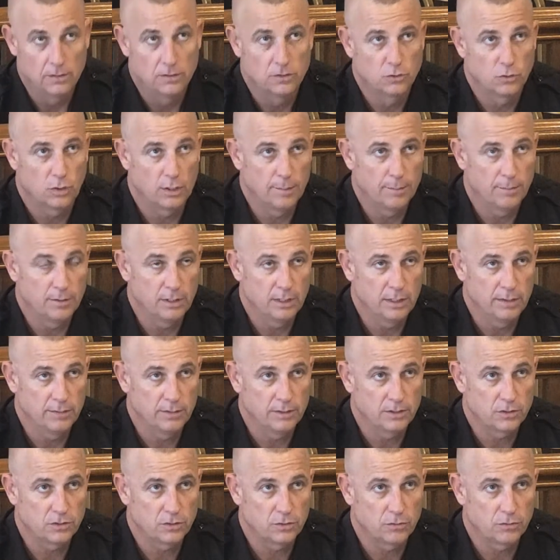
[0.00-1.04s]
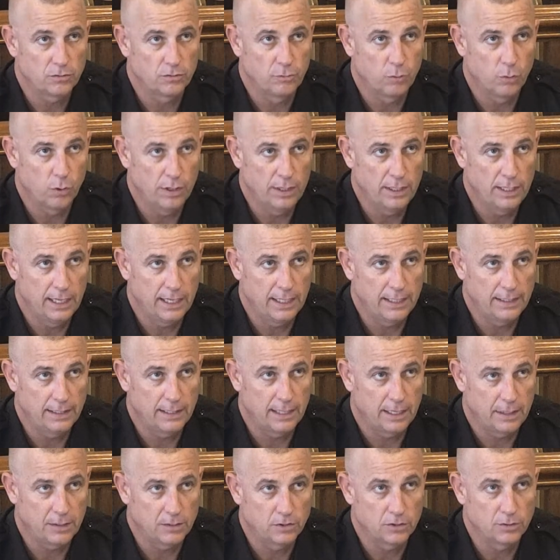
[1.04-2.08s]
So I believe it's
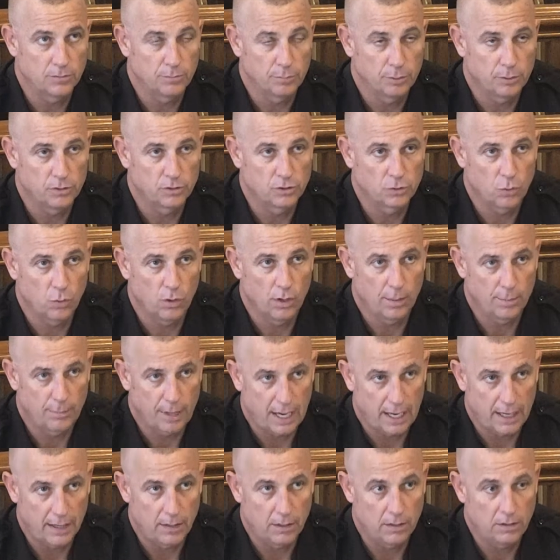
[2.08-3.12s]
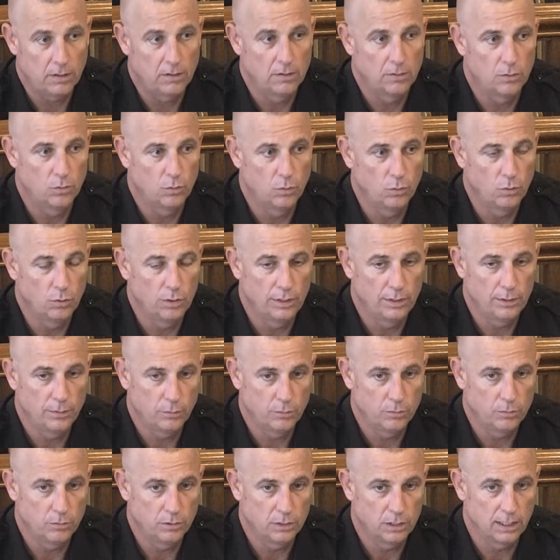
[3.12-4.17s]
49,000 per square mile. We
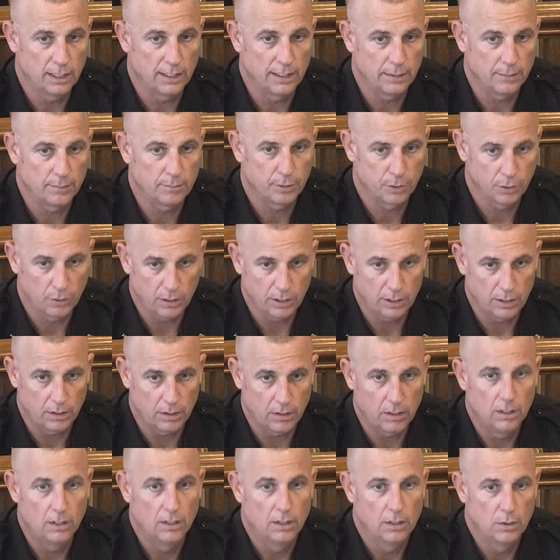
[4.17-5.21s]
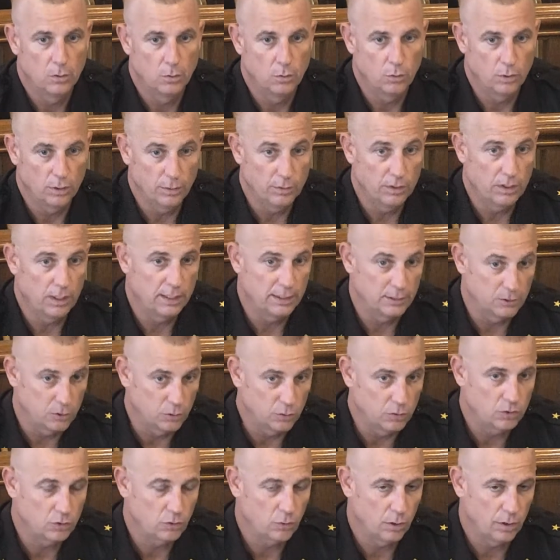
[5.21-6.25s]
per year, like per year, we would like
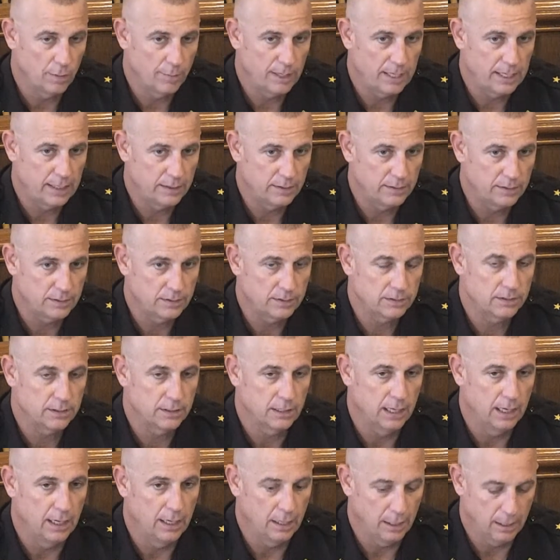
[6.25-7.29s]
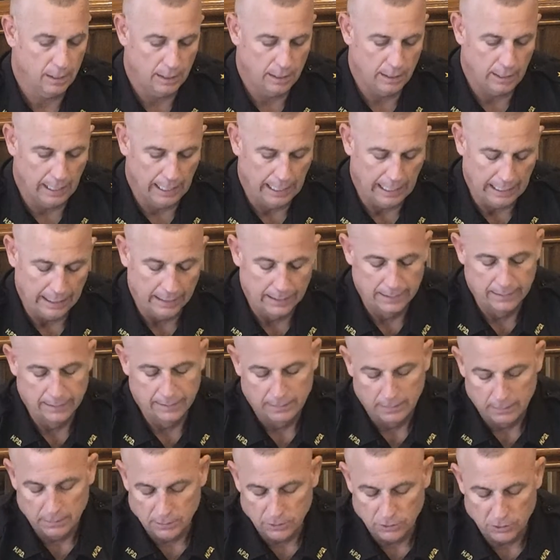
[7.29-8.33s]
two square miles. Uh, I,
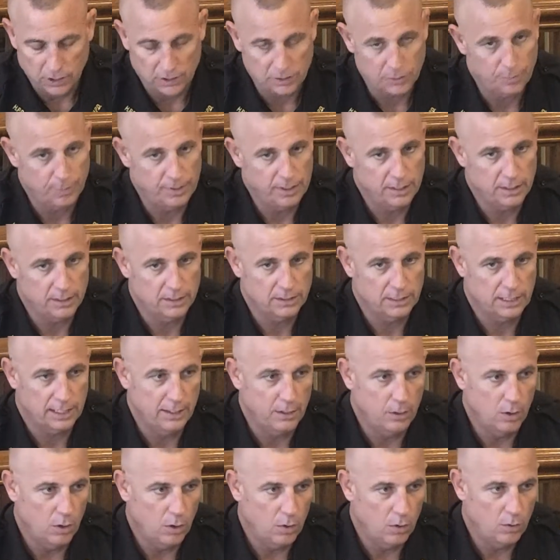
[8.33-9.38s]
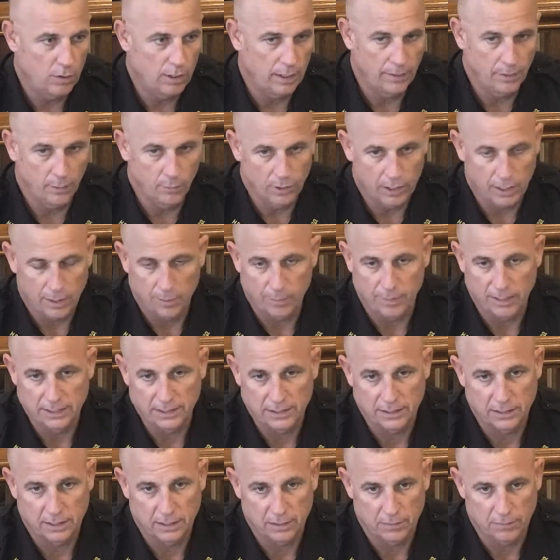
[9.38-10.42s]
just because I know I went out
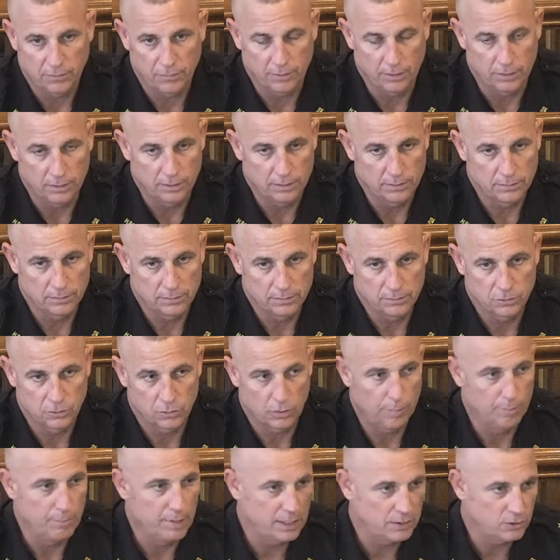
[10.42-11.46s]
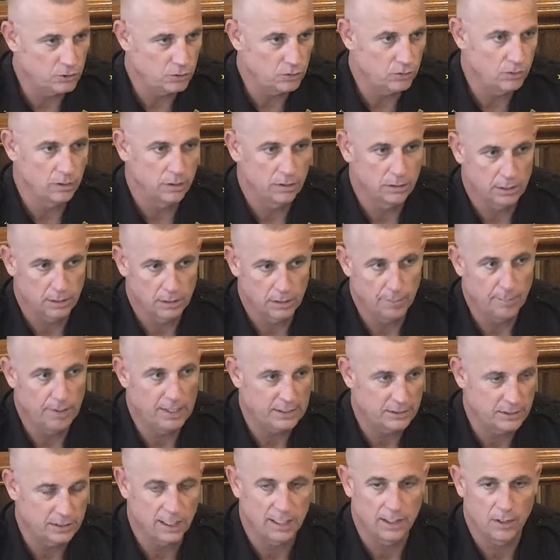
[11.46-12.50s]
myself and sort of measured the
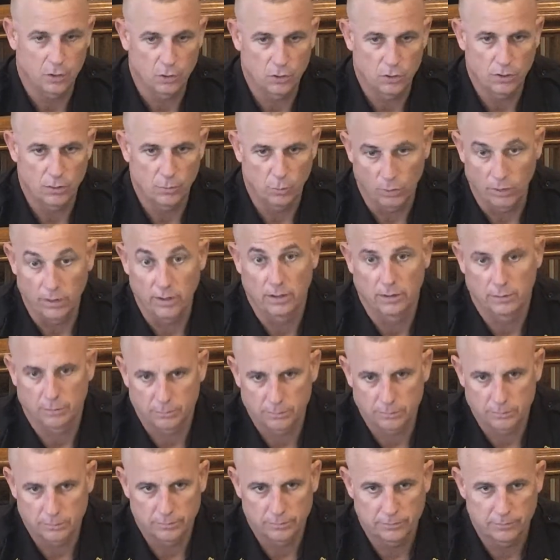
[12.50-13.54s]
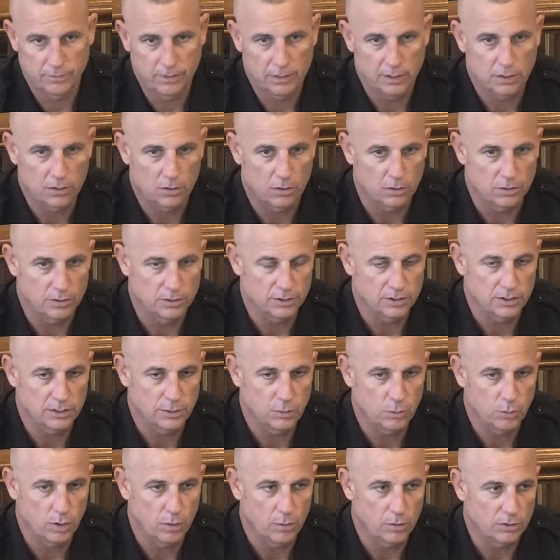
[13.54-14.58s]
best I could with a vehicle to see
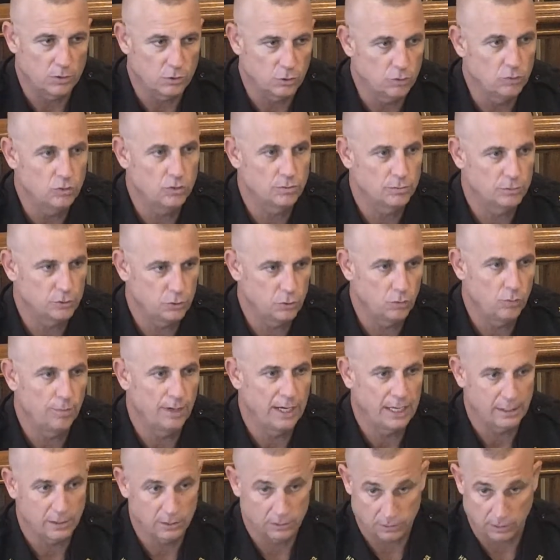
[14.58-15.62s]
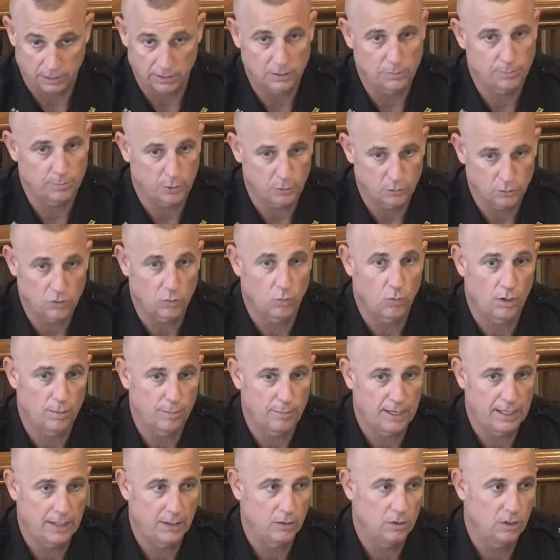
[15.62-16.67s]
what two two miles as opposed to one
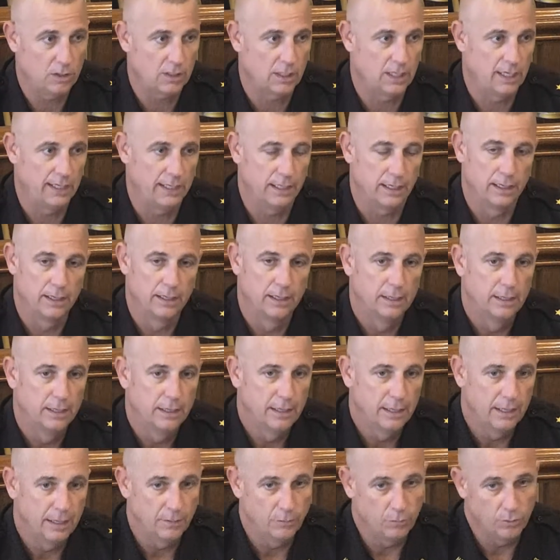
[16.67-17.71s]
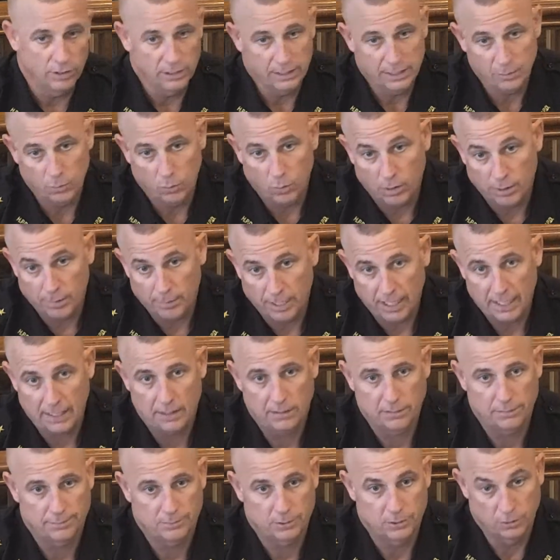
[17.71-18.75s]
mile look like. If we did one
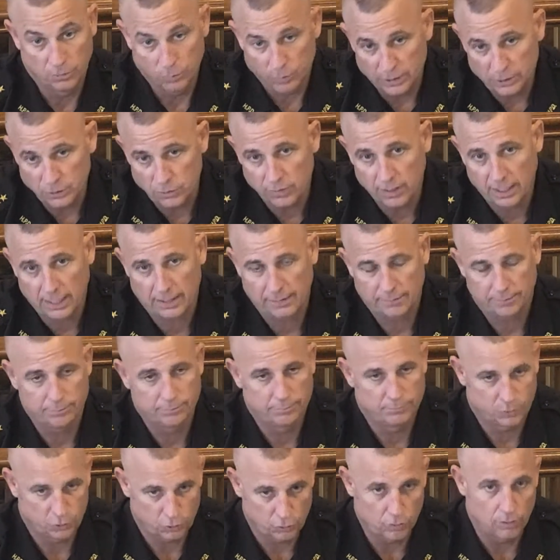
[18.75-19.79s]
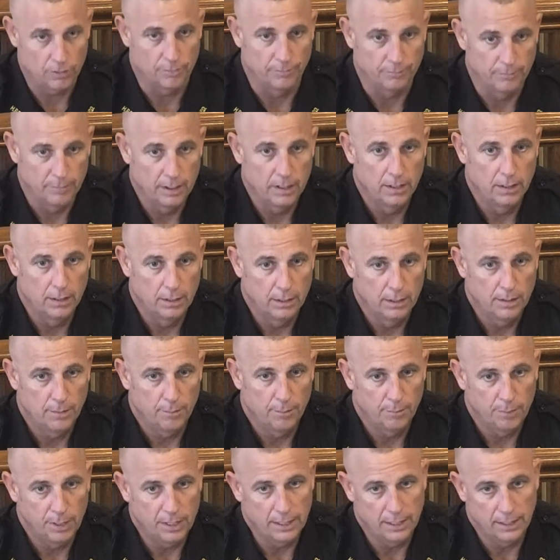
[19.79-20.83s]
mile, could we do that? Sure,
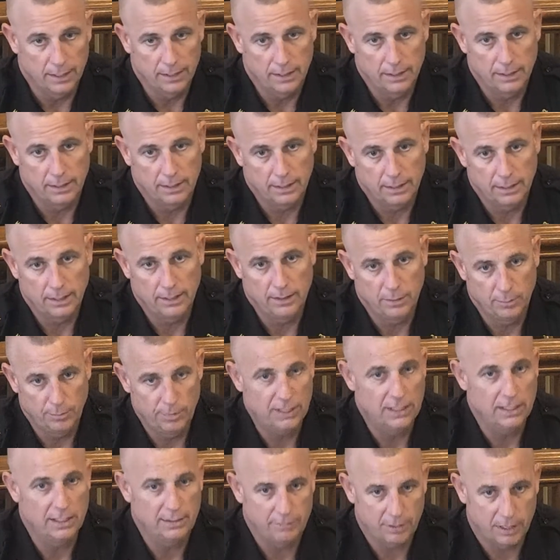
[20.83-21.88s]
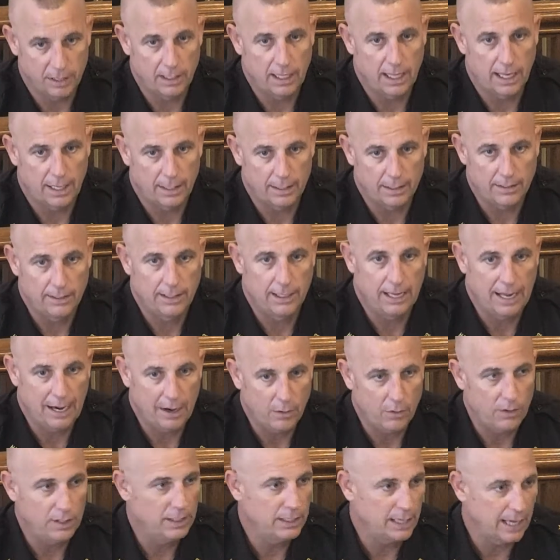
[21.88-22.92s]
but you'd be leaving a lot of
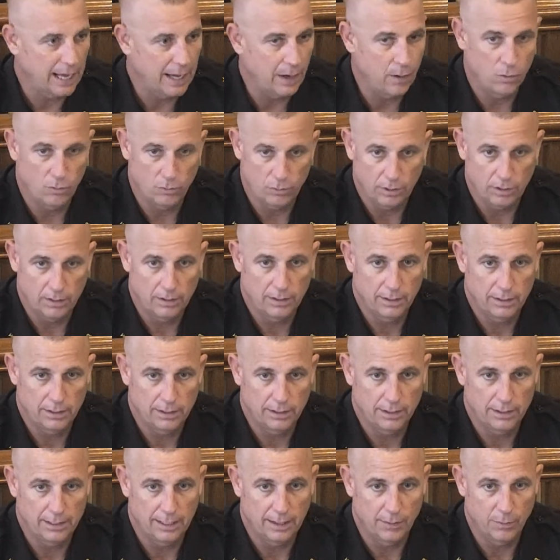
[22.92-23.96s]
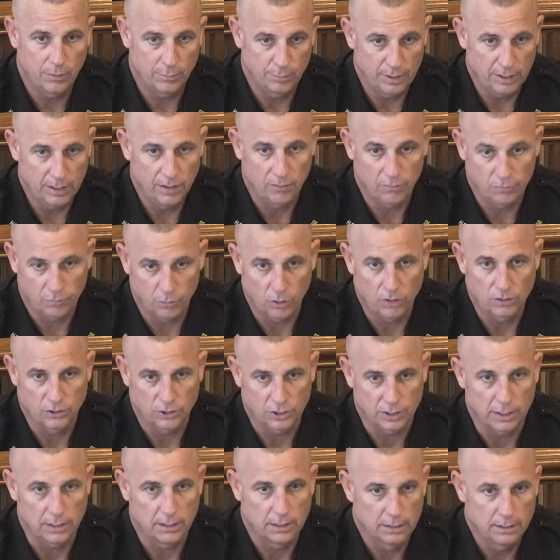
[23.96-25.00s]
area out. That would be
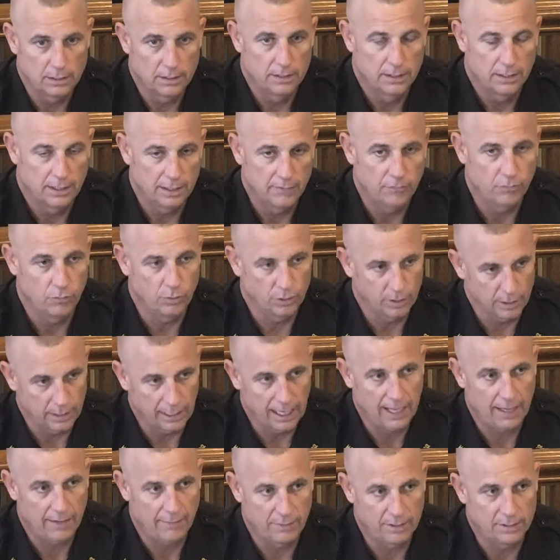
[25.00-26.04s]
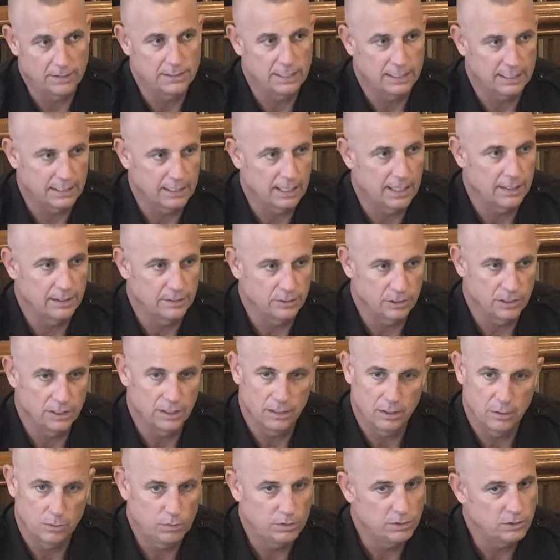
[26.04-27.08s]
unfortunate if we're going to have the technology
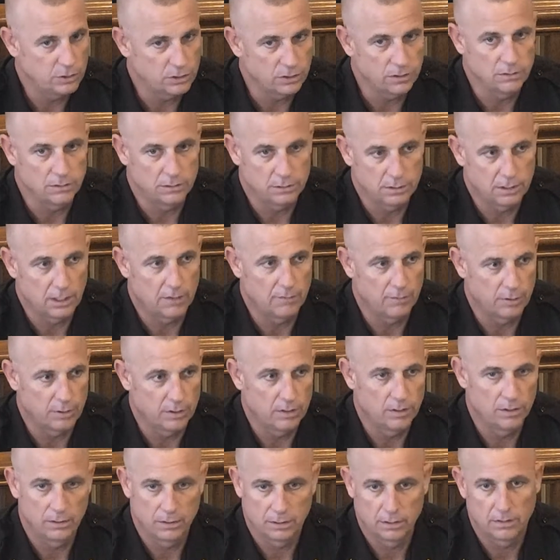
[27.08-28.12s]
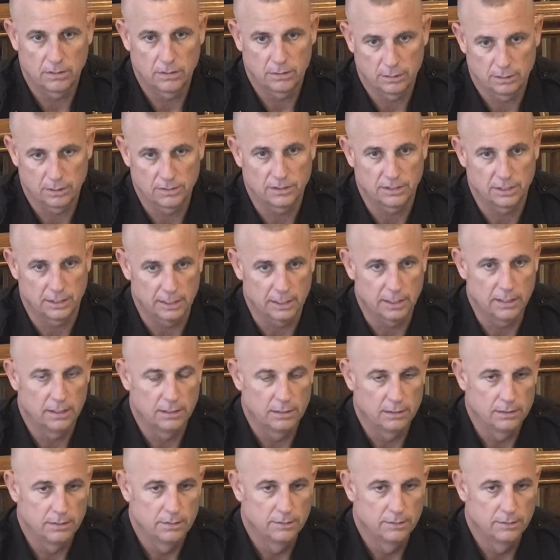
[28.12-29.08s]
here, we should cover the city. Okay.